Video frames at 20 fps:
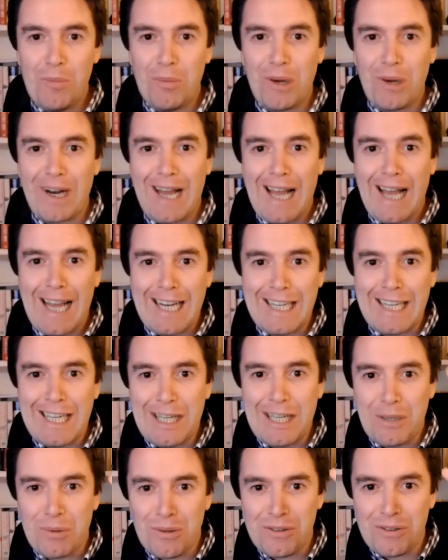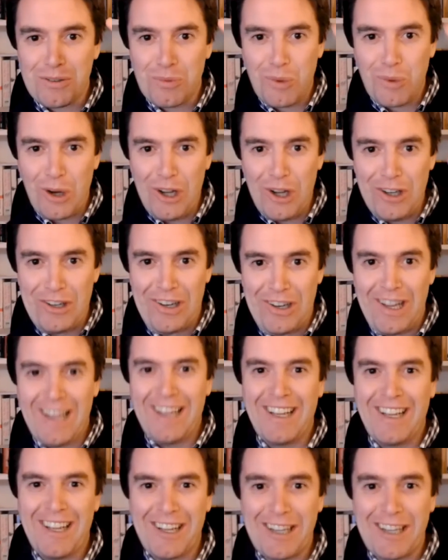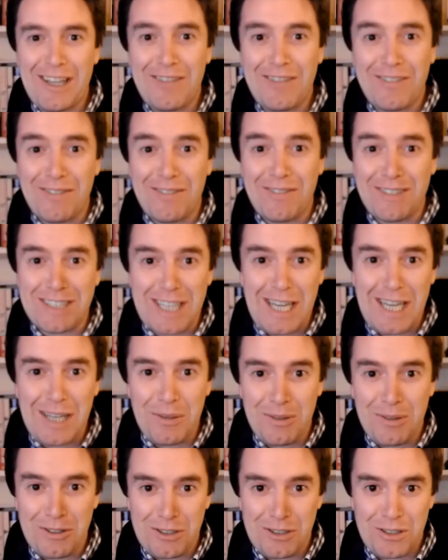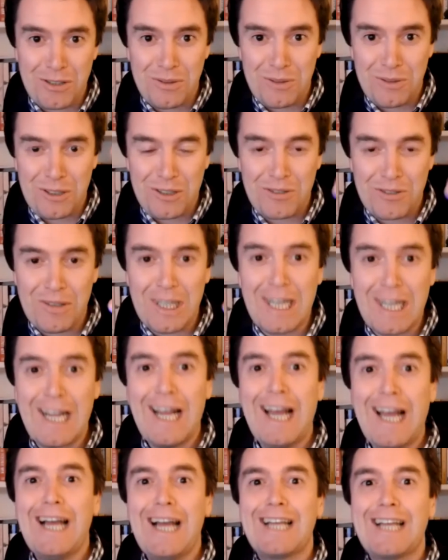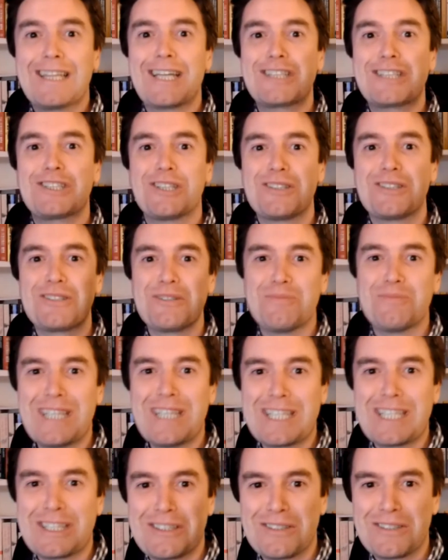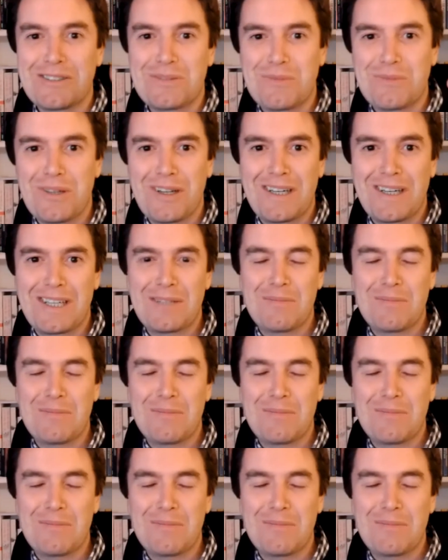but n equals 1, even if it's n equals 2 or 3, that doesn't mean it doesn't work.